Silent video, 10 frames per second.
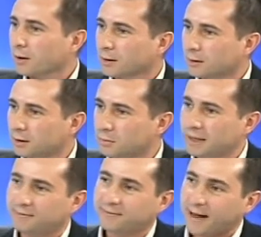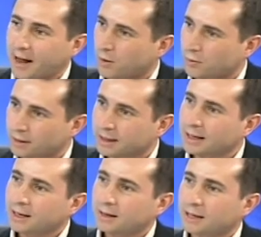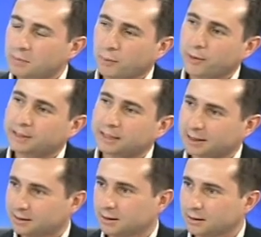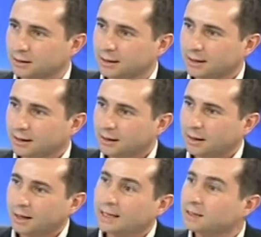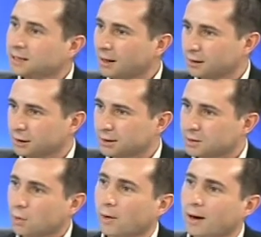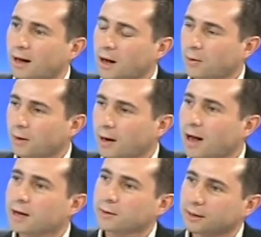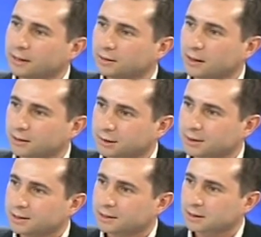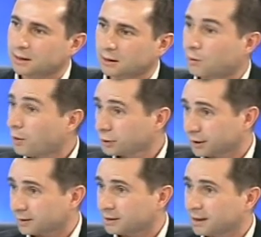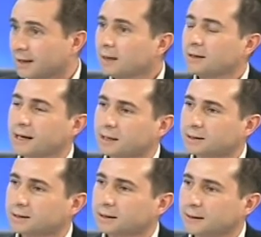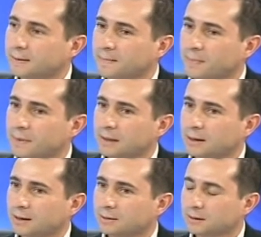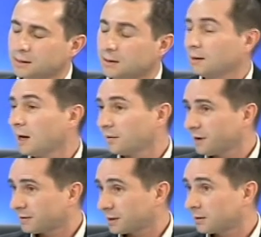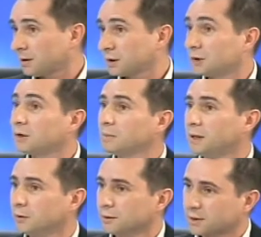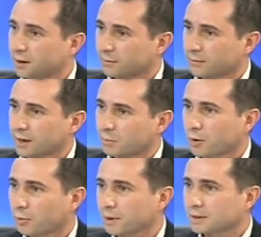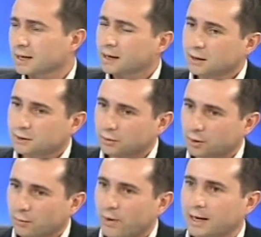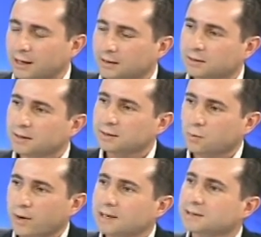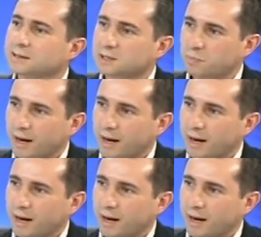marker could be found that predicted intelligence or a higher intelligence quotient, that the IVF technology should be used for that purpose. Right. So you're right; it does raise the